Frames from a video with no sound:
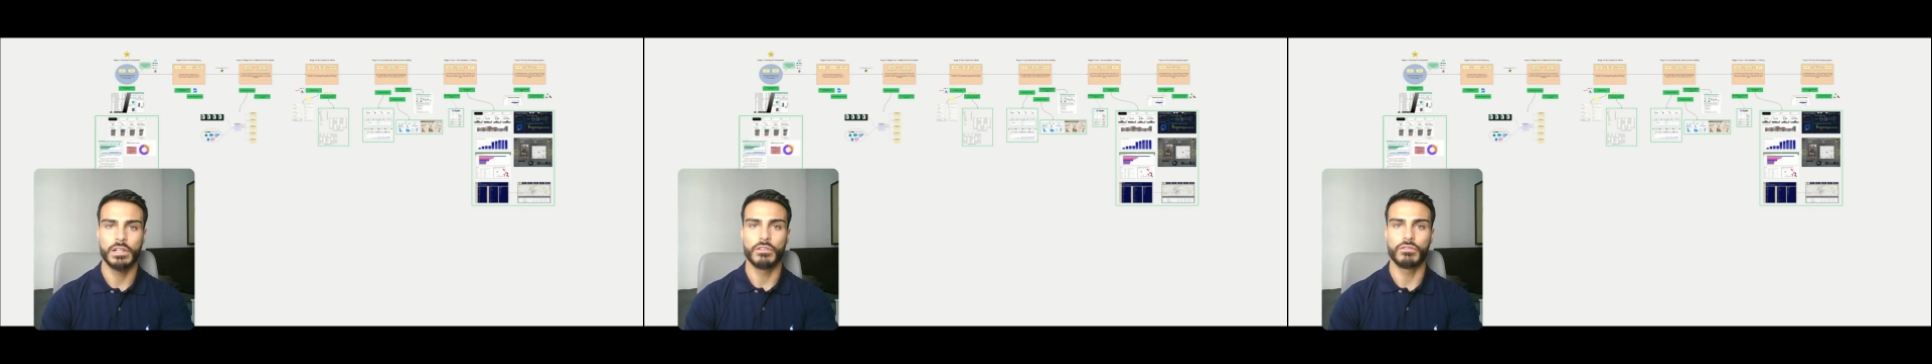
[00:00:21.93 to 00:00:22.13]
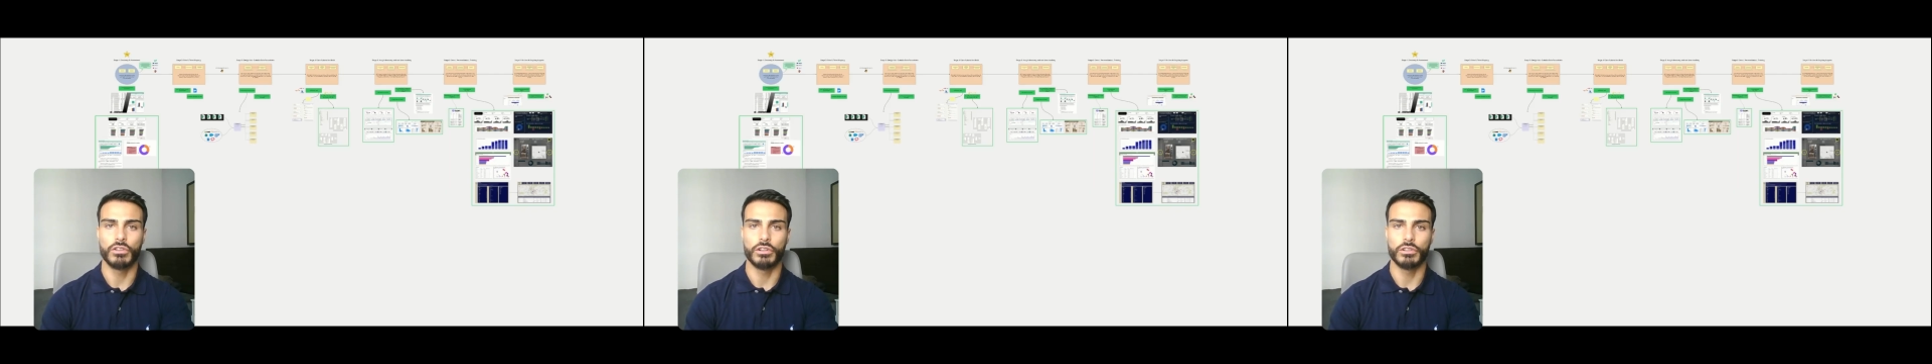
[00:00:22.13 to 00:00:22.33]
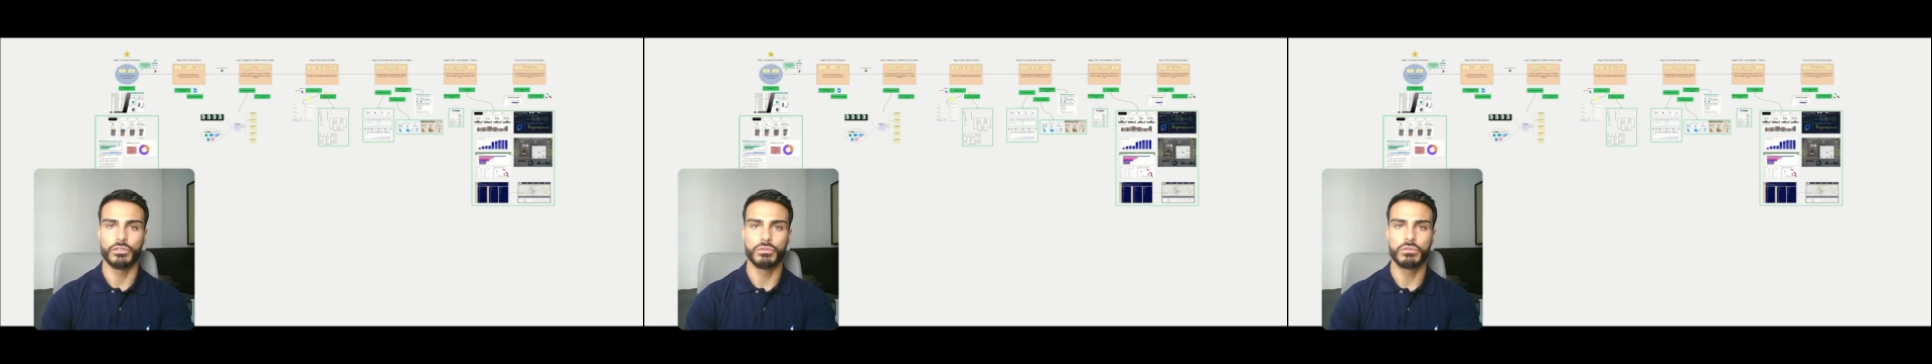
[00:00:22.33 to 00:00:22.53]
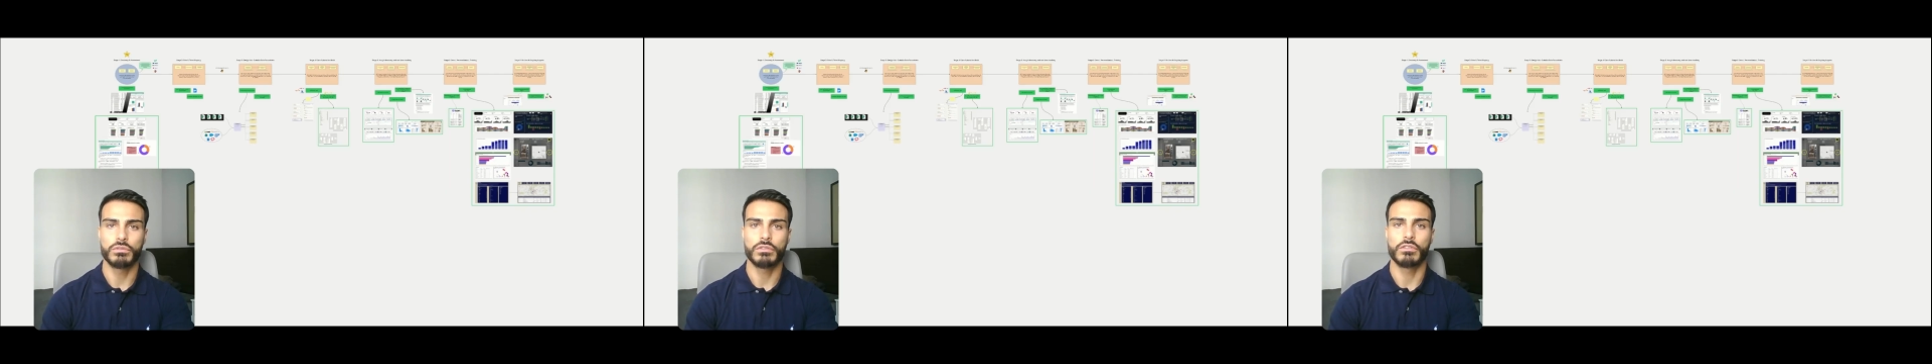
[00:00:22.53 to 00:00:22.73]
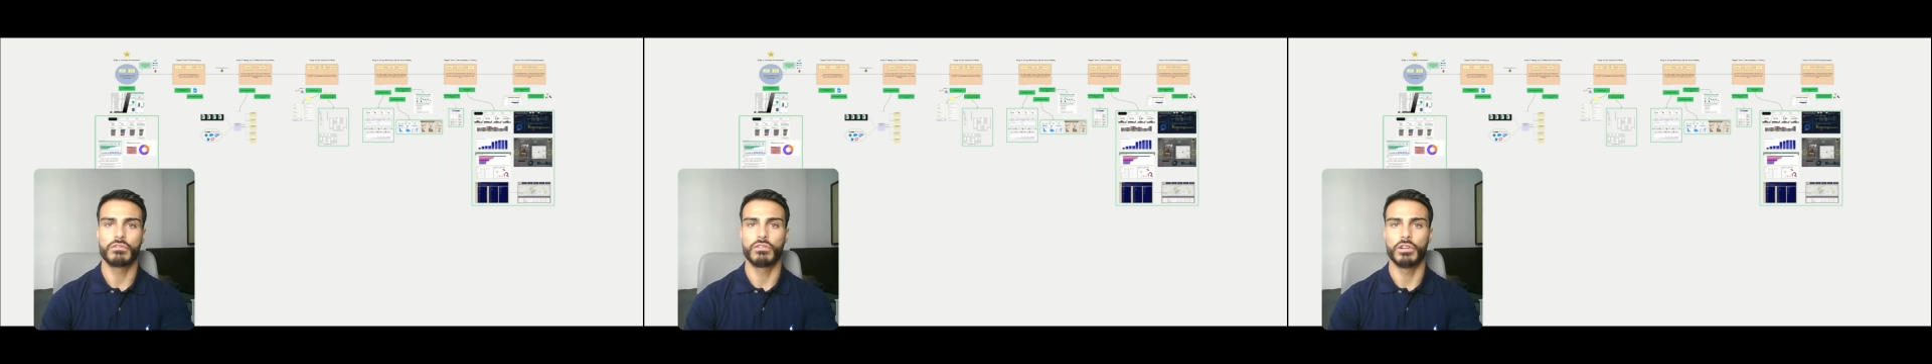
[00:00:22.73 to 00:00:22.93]
for
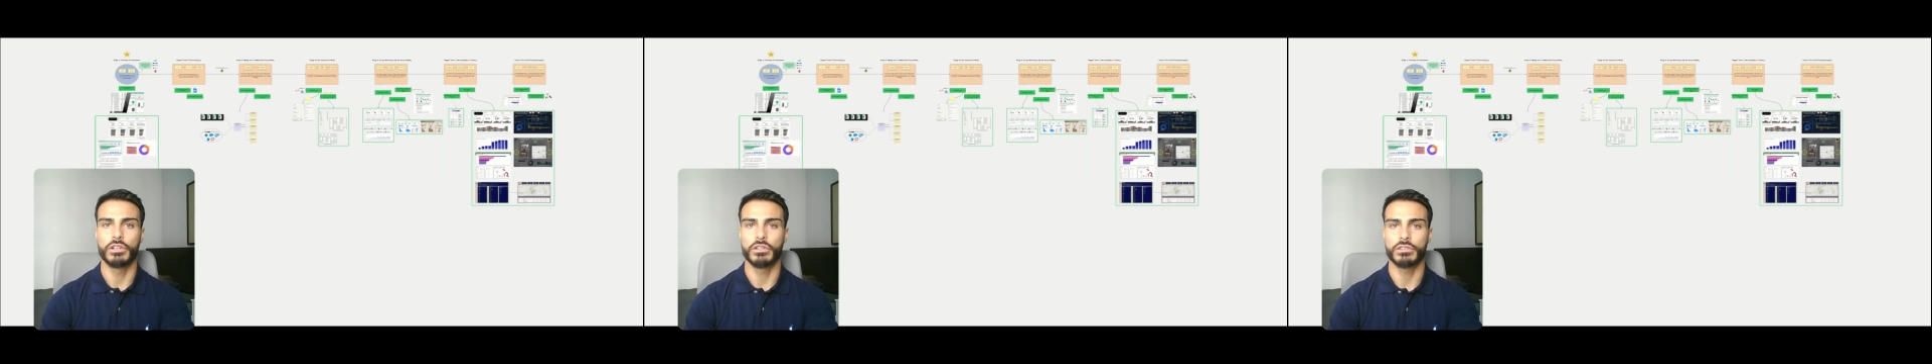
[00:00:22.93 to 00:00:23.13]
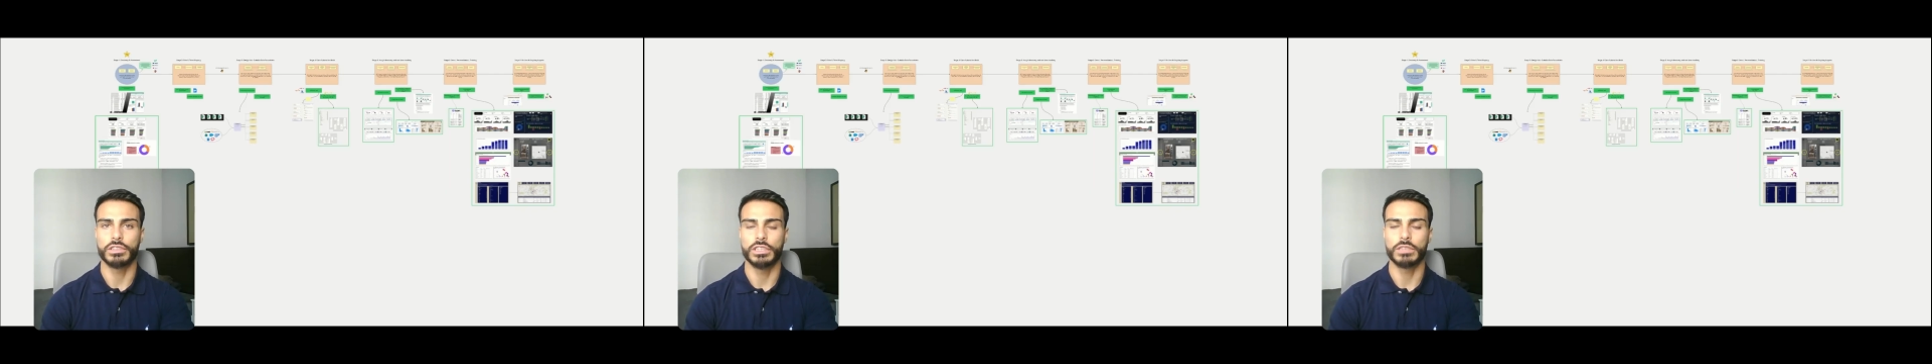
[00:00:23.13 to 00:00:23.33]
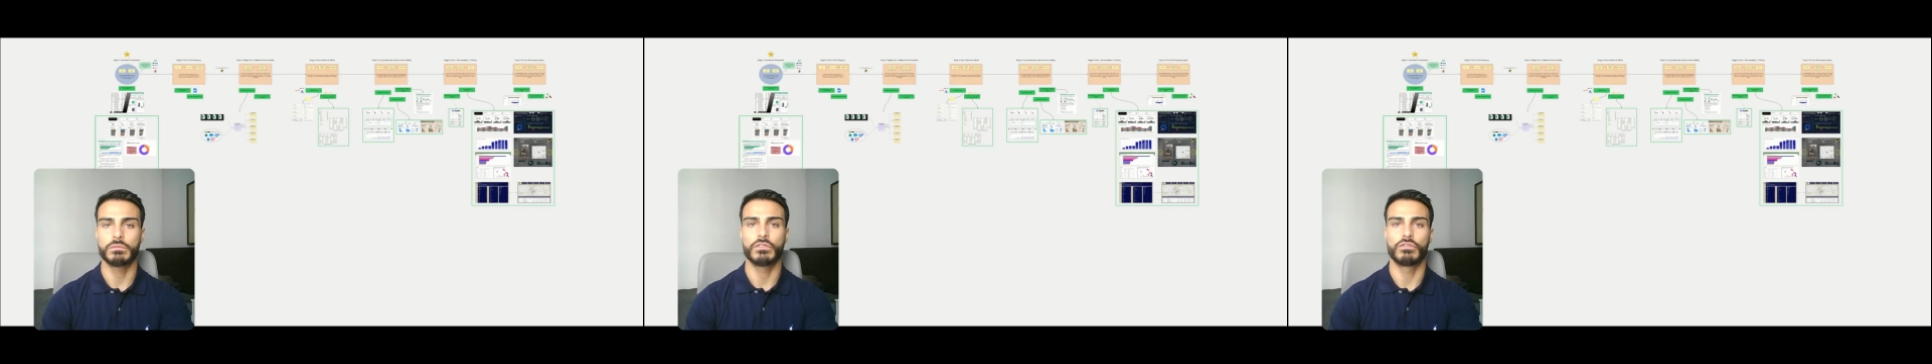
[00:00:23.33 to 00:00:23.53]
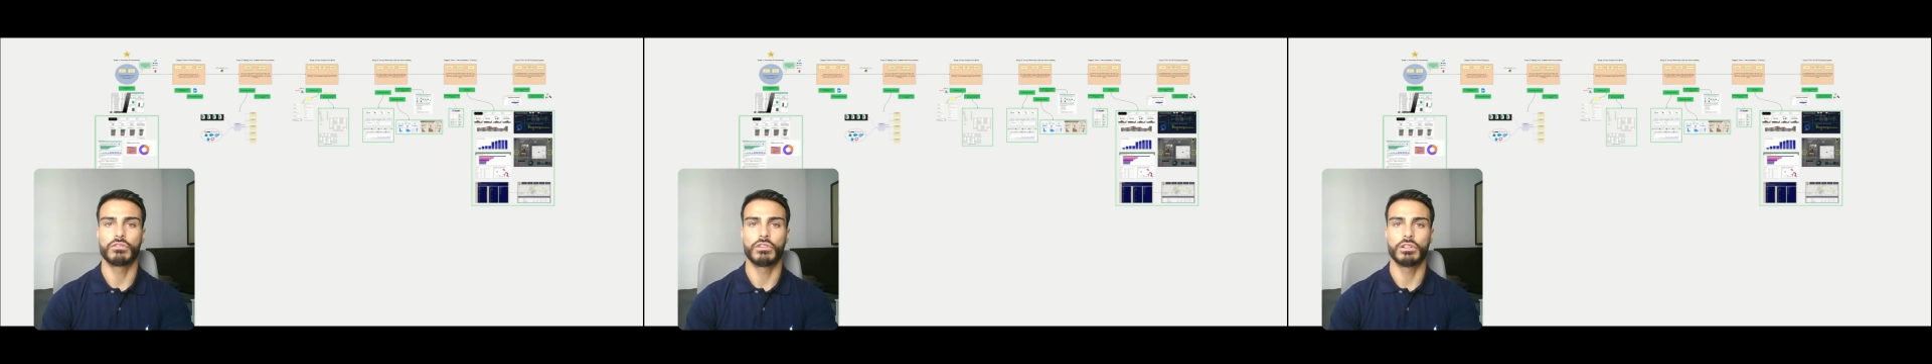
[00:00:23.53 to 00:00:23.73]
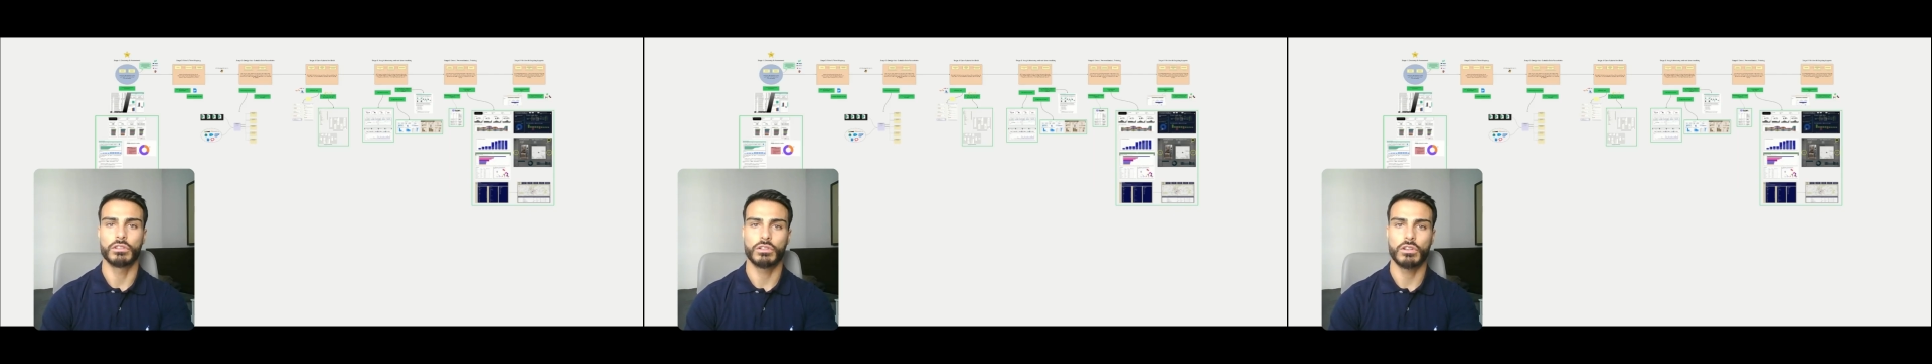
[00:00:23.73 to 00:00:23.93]
you, for your team,
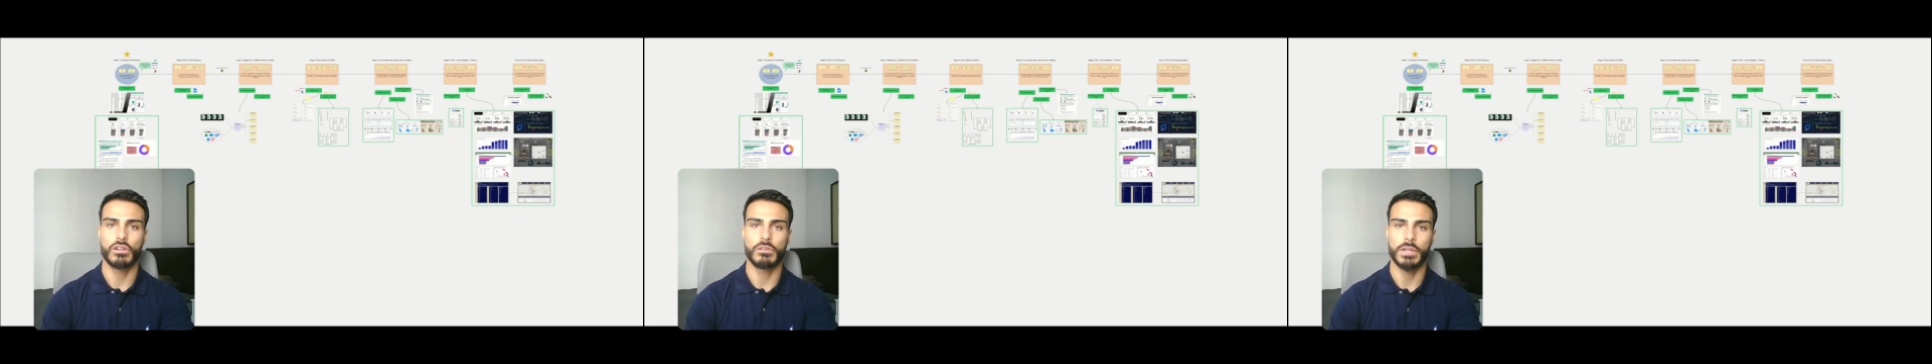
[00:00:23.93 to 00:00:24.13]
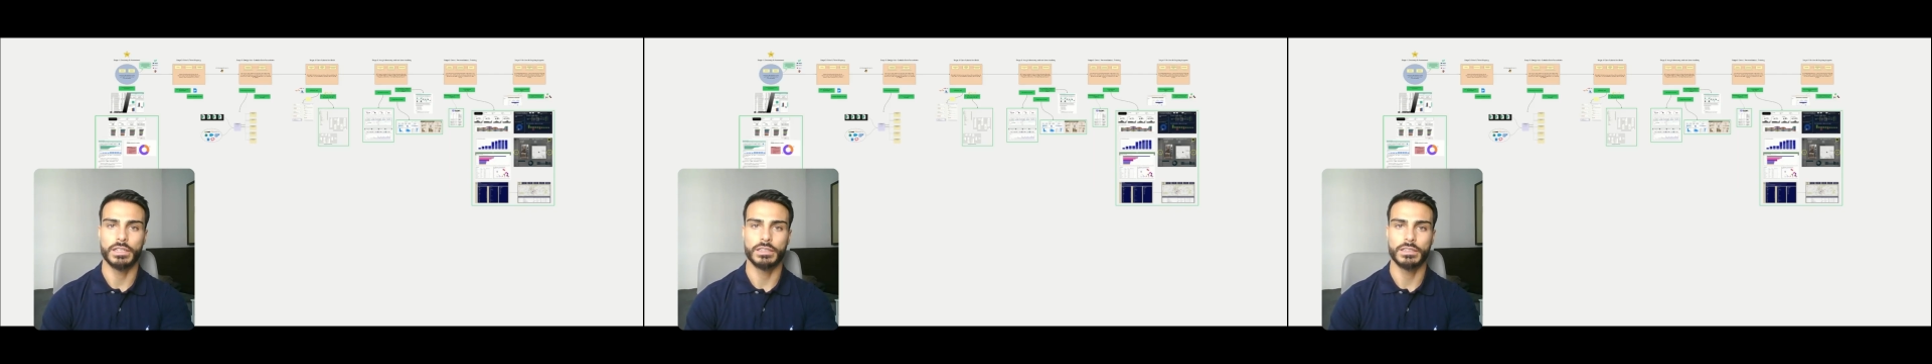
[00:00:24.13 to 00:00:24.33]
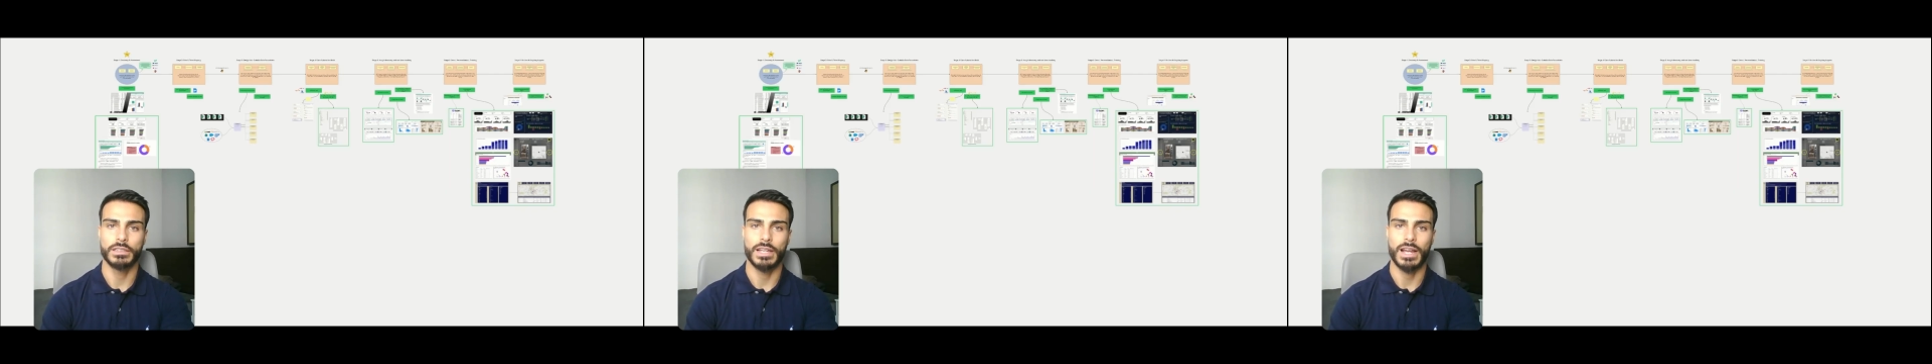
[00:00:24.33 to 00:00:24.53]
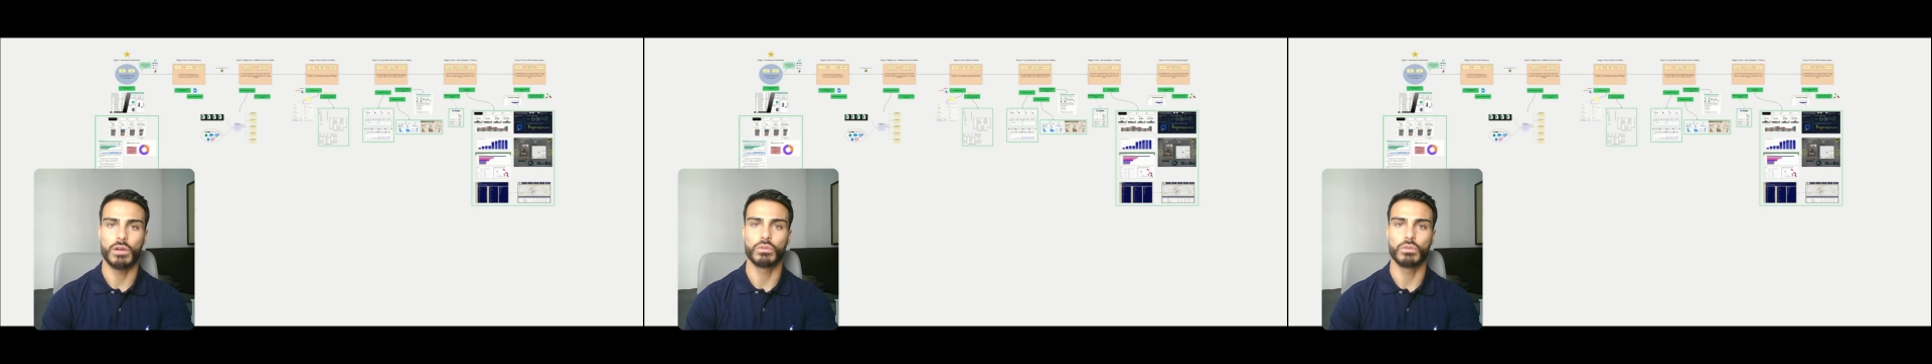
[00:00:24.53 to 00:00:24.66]
for your company,